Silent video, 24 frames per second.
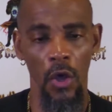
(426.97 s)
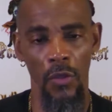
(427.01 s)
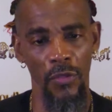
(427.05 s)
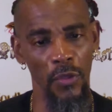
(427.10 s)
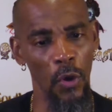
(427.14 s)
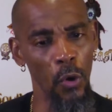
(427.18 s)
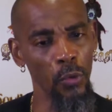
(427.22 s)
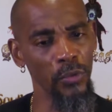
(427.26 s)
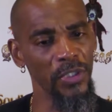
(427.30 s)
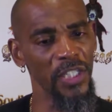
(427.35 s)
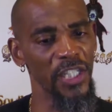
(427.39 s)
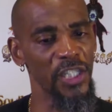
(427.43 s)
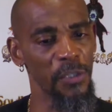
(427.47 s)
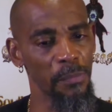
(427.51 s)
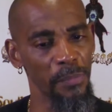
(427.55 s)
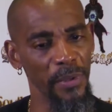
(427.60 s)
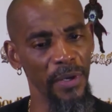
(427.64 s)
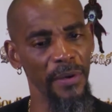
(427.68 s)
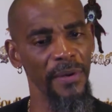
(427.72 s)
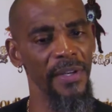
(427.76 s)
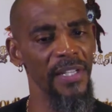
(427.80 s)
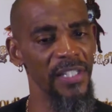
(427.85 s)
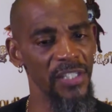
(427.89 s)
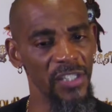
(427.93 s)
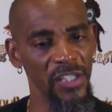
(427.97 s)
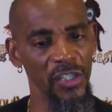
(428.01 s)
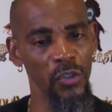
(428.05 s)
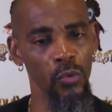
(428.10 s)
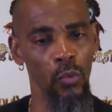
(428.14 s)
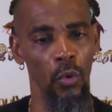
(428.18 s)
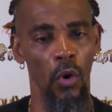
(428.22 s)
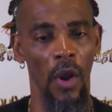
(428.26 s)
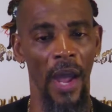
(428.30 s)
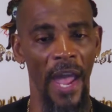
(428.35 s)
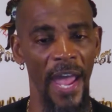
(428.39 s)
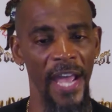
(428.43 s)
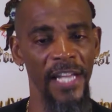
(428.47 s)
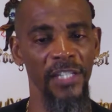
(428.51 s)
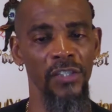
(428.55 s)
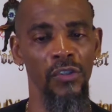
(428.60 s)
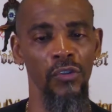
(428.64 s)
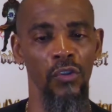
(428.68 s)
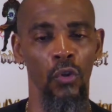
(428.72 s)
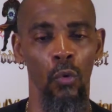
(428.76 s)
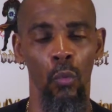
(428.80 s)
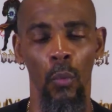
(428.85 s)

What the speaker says: those experiences will add to the